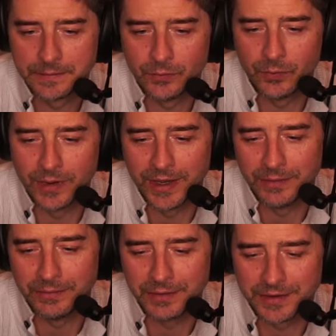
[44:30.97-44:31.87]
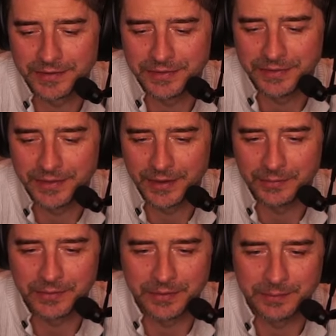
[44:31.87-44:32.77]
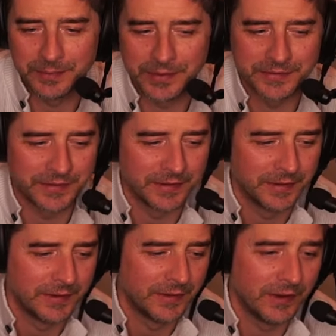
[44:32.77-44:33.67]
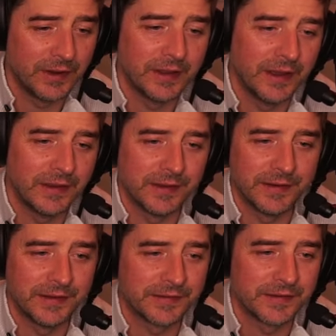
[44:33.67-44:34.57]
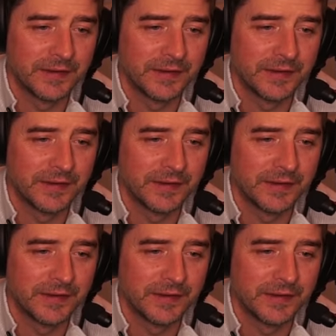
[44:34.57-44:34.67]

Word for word: Wow, look at that with all the bullets. Oh, yeah, it is.